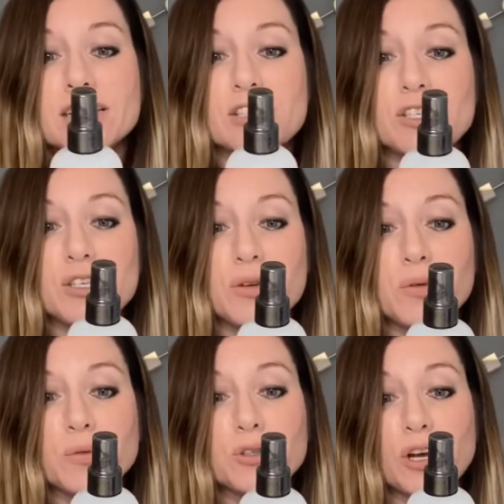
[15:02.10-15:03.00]

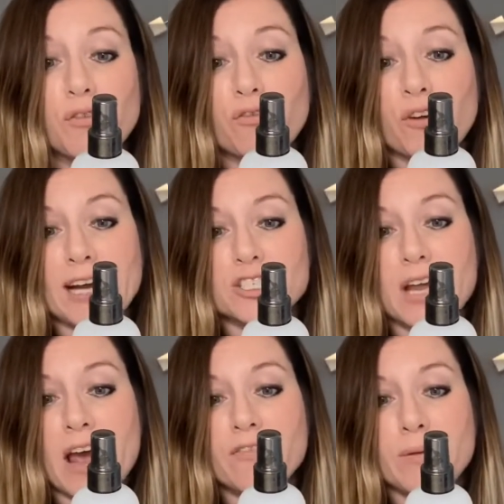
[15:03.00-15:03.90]
to look fresh
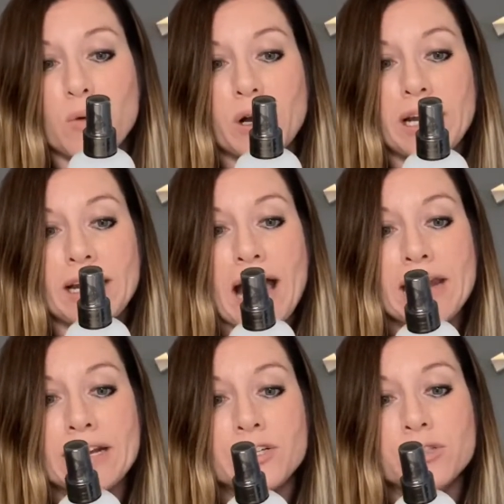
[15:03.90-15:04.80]
every morning and
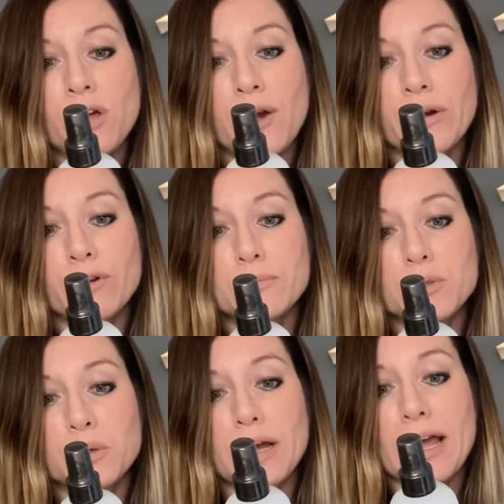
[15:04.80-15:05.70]
in your laundry room
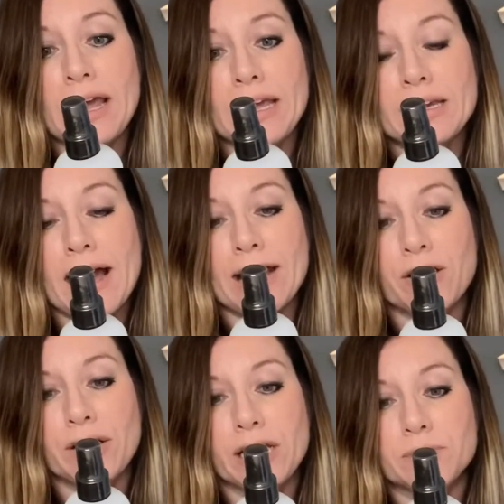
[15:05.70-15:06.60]
to aid
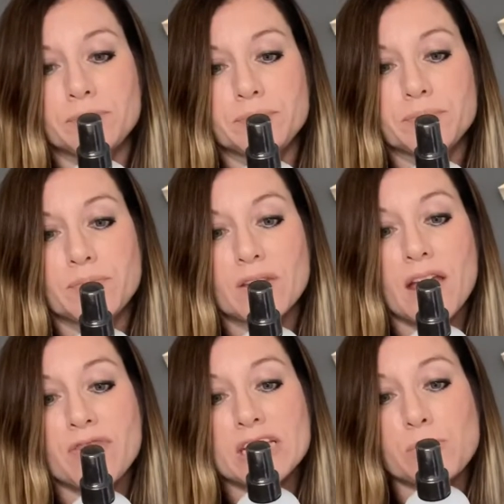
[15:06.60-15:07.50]
ironing.
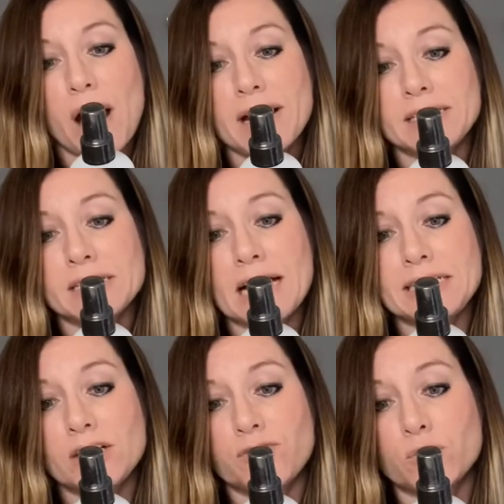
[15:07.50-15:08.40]
This product is
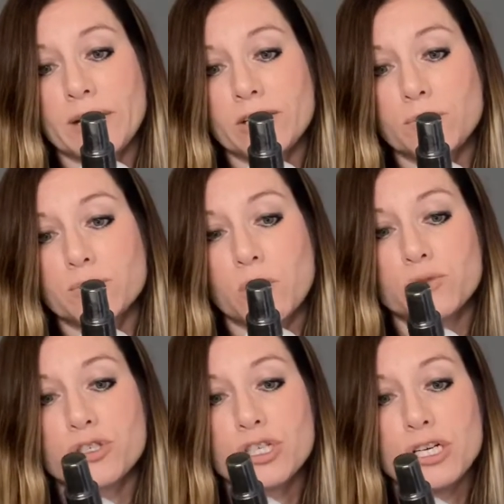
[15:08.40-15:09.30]
ideal for wrinkle-prone
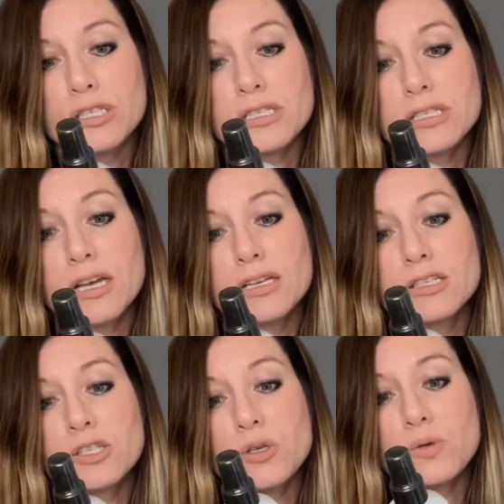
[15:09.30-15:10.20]
shirts,
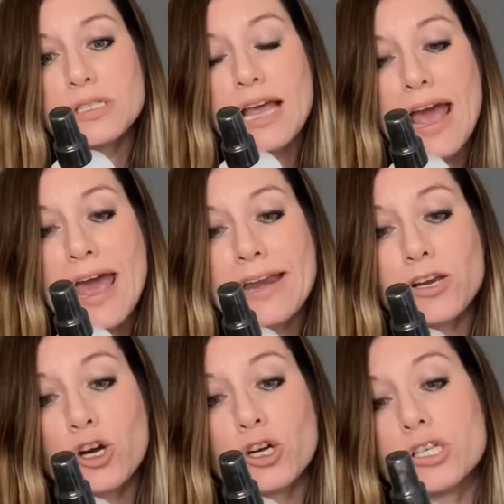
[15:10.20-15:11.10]
suits, and
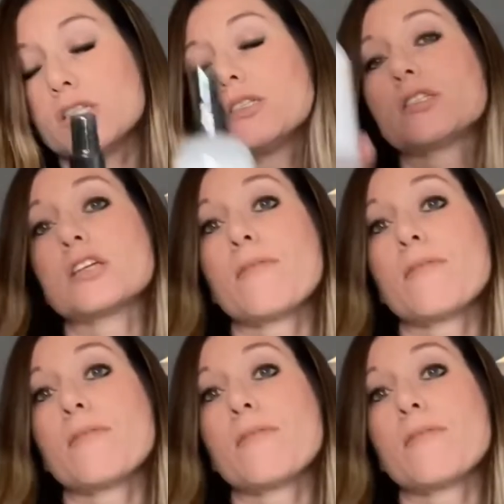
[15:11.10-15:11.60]
curtains.